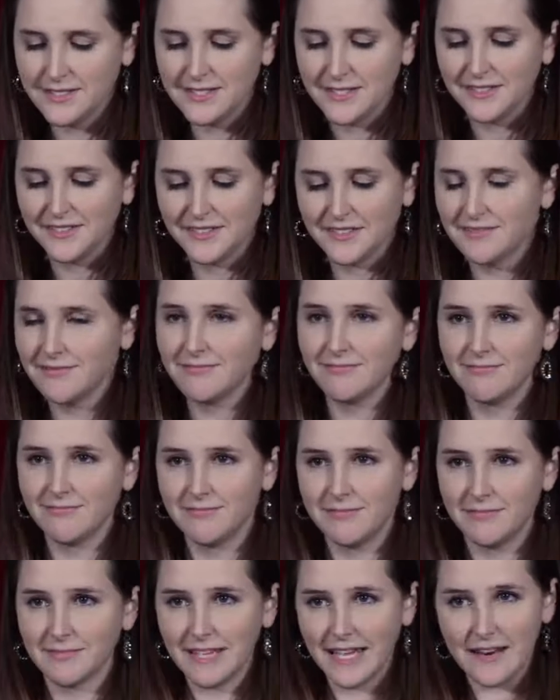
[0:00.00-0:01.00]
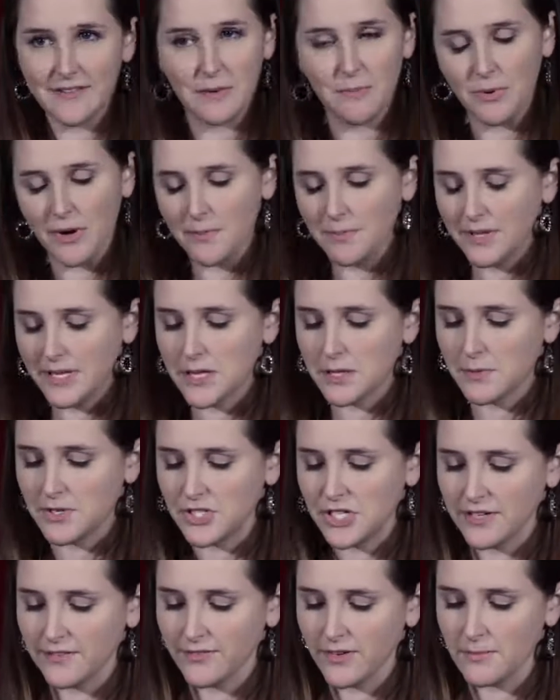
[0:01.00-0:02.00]
just kind of abruptly
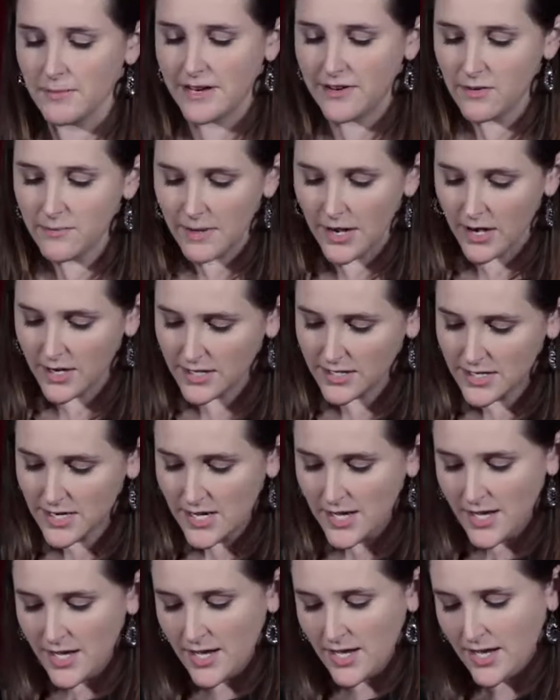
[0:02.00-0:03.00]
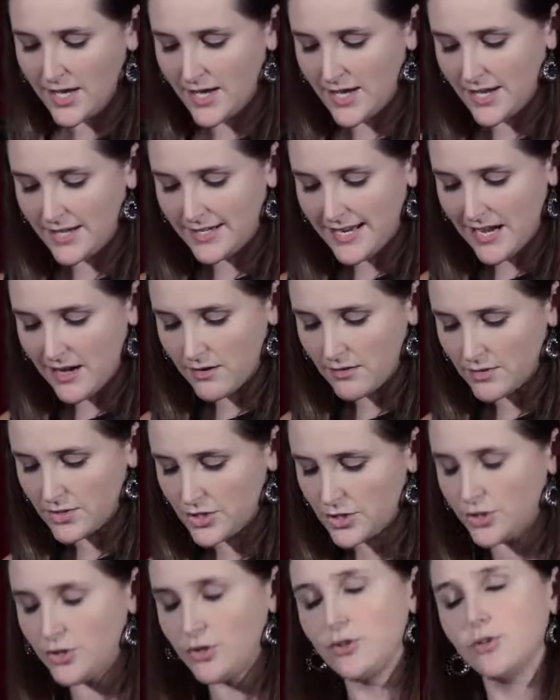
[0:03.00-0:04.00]
switching from Native American, now
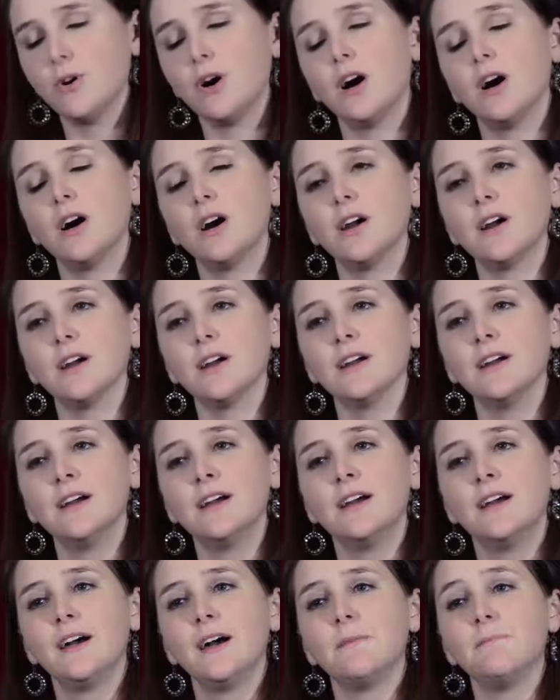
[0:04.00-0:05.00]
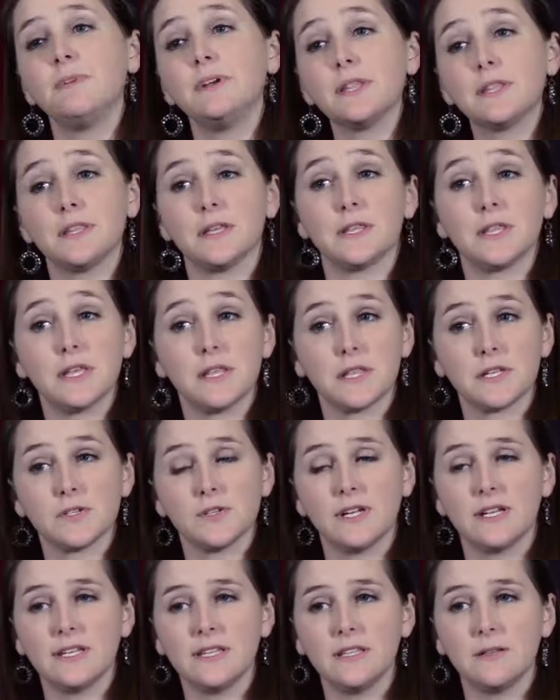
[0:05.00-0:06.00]
to our business
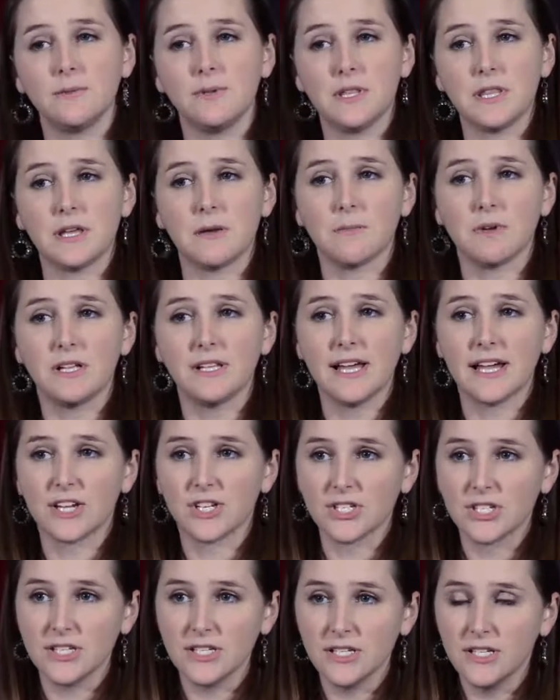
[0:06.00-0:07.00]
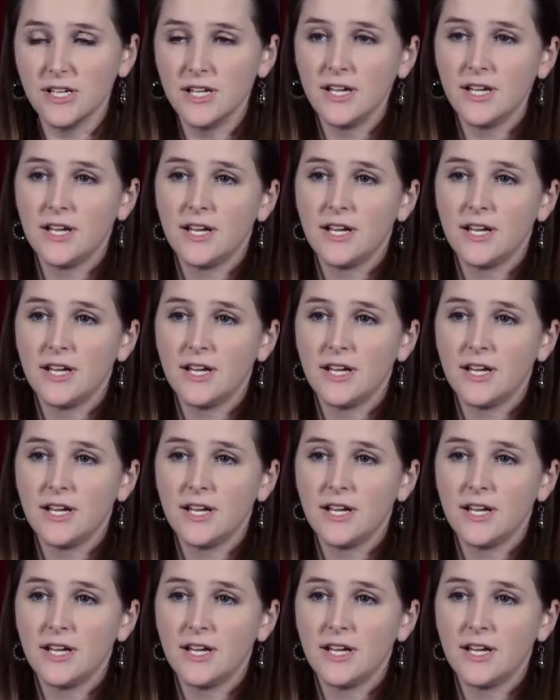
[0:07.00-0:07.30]
history in the museum collection.